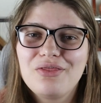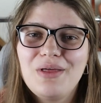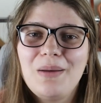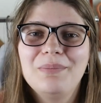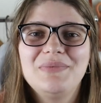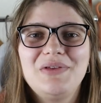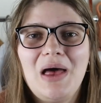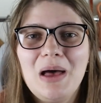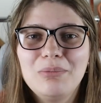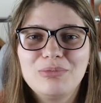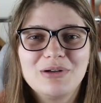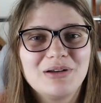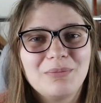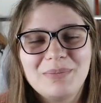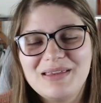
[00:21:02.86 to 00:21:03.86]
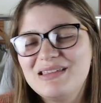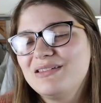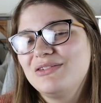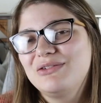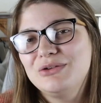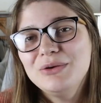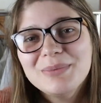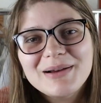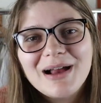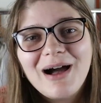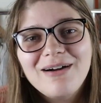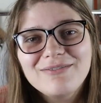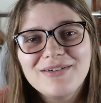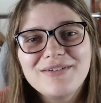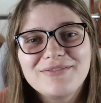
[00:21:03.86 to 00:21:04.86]
thumbs up would be super
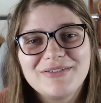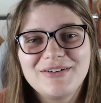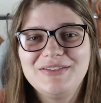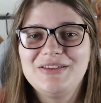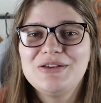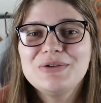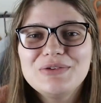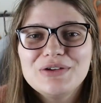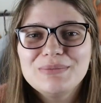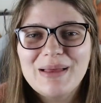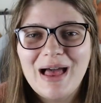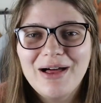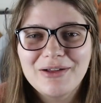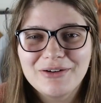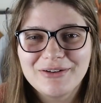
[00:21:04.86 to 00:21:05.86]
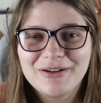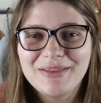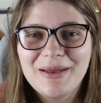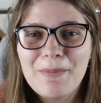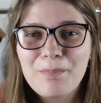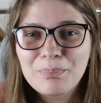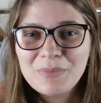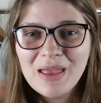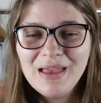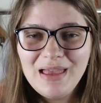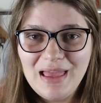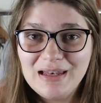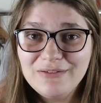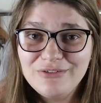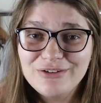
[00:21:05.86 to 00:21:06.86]
helpful for the YouTube algorithm.
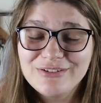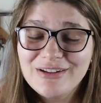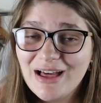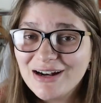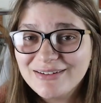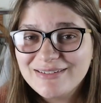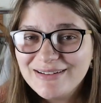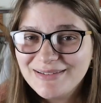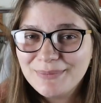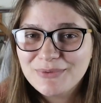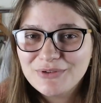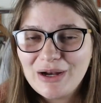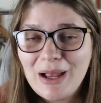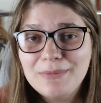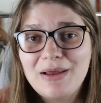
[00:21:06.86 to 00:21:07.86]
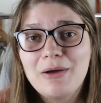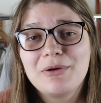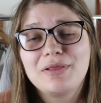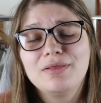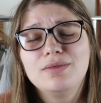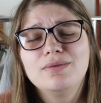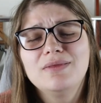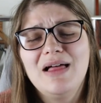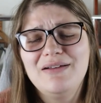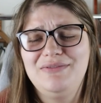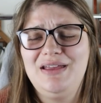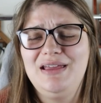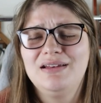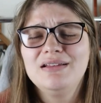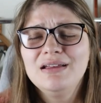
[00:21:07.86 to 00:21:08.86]
And if you're not already subscribed, I would love
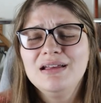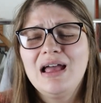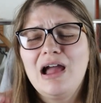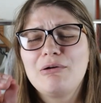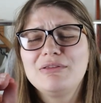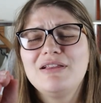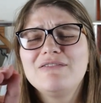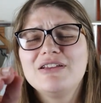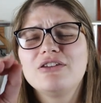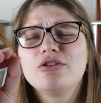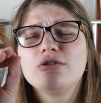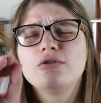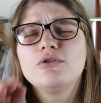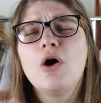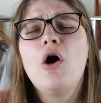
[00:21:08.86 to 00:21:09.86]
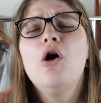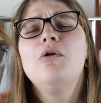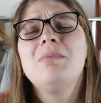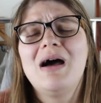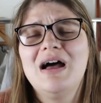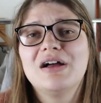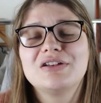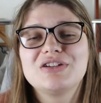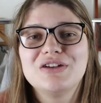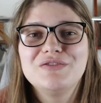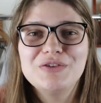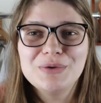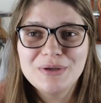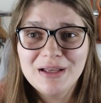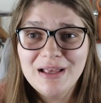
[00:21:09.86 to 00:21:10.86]
it. I would love it so much
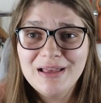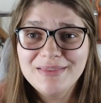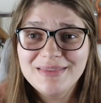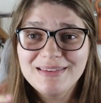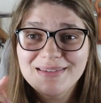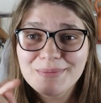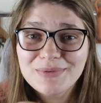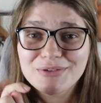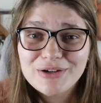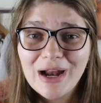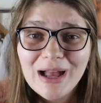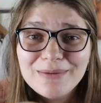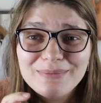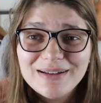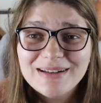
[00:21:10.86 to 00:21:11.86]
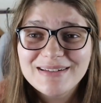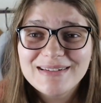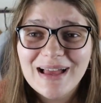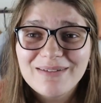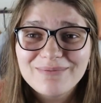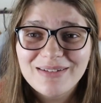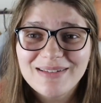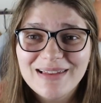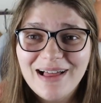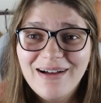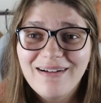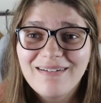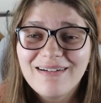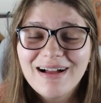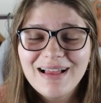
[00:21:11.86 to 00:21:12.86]
if you would hit the subscribe button down
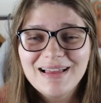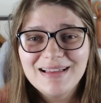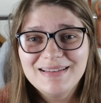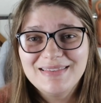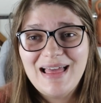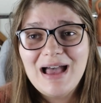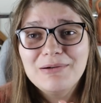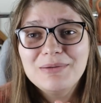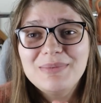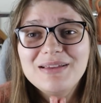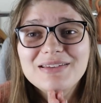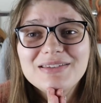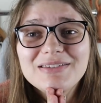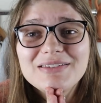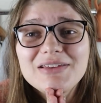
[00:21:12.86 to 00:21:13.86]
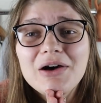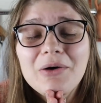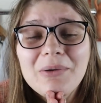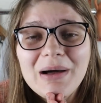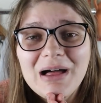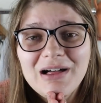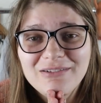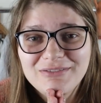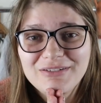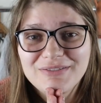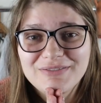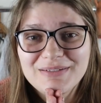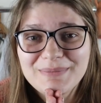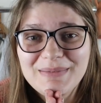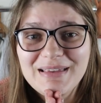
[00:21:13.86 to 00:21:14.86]
below. That would be so helpful
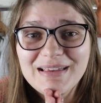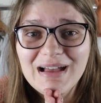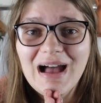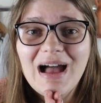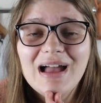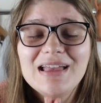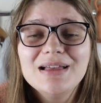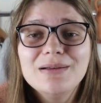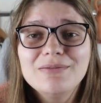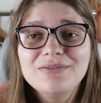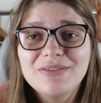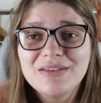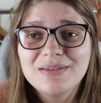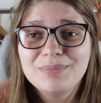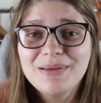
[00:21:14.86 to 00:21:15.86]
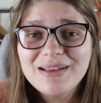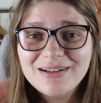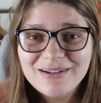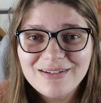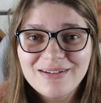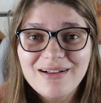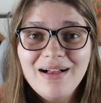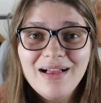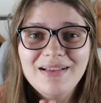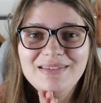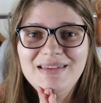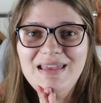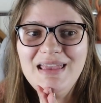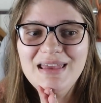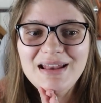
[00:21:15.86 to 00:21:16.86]
for me. I have this big goal
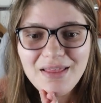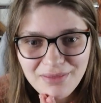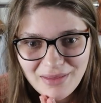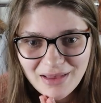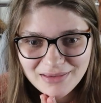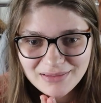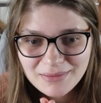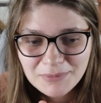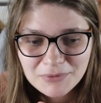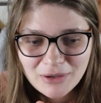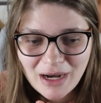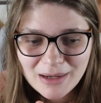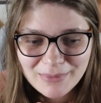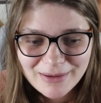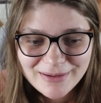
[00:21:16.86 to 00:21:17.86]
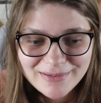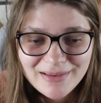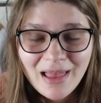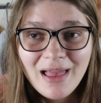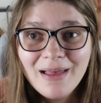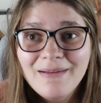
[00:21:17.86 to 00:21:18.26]
to hit a thousand subscribers